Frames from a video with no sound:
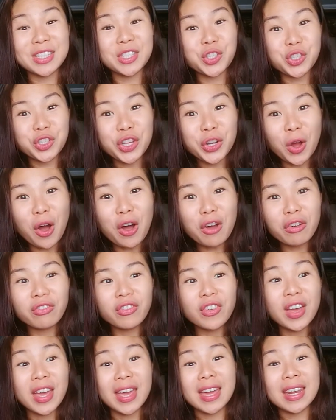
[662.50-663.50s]
brain
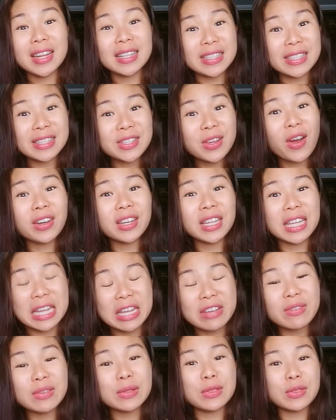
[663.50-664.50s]
is shut off
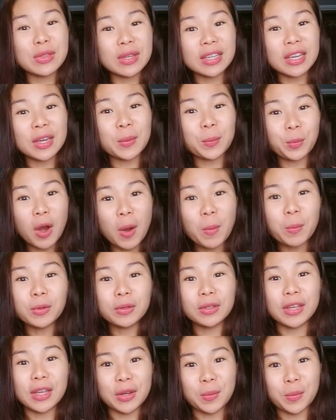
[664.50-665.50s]
and it's not
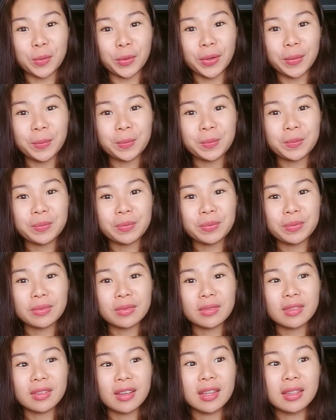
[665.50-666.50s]
even thinking
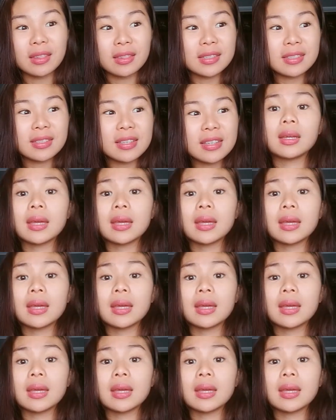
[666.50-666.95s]
properly anymore.